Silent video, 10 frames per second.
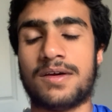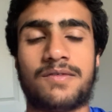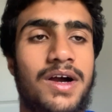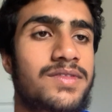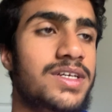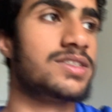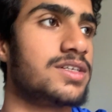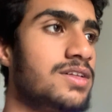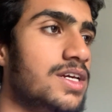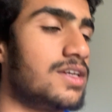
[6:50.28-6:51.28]
5 things to
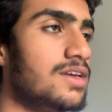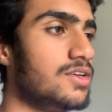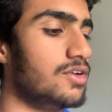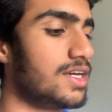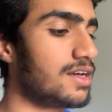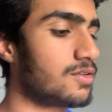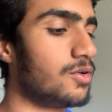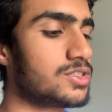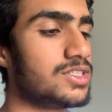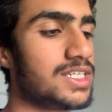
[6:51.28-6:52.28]
click, you're getting
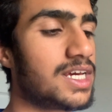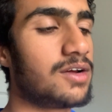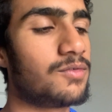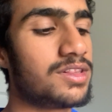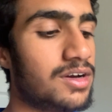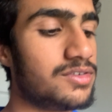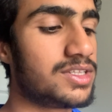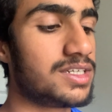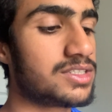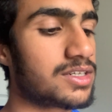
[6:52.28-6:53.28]
closer to getting 100
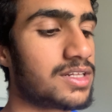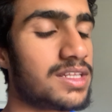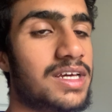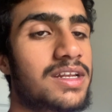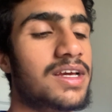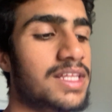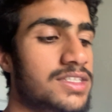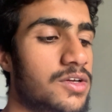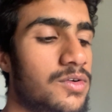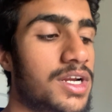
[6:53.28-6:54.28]
things to click than, let's
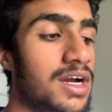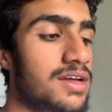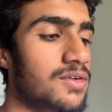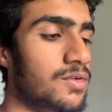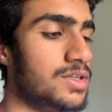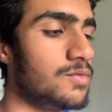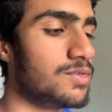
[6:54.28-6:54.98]
say, you're at only